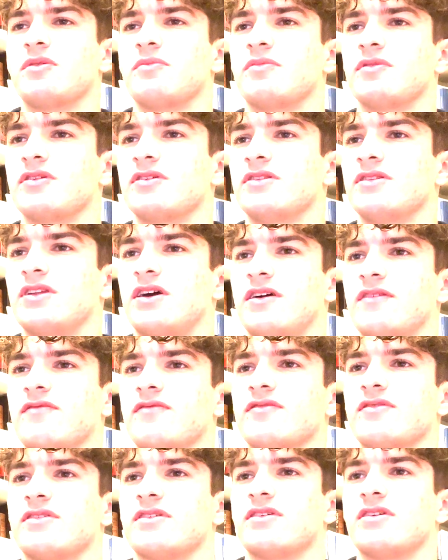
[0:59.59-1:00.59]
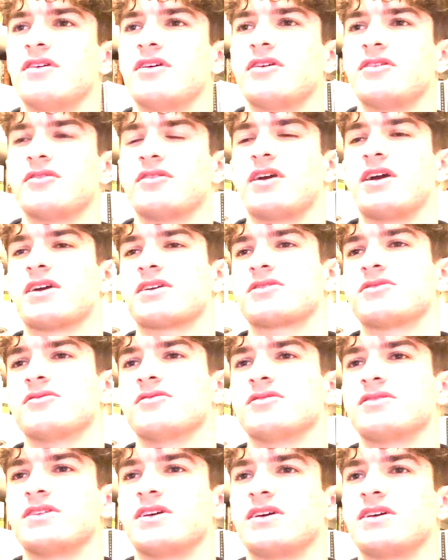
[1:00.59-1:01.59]
but not for the other
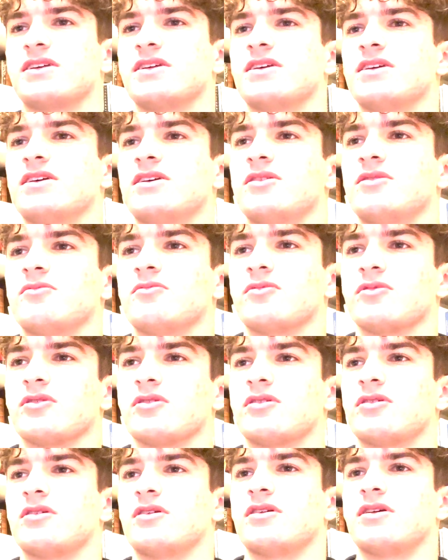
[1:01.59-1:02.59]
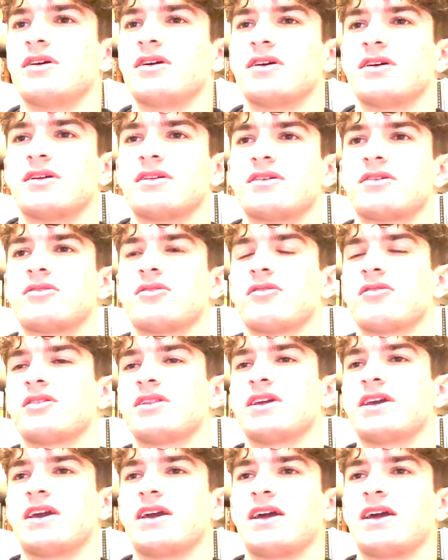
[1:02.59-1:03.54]
actors that were currently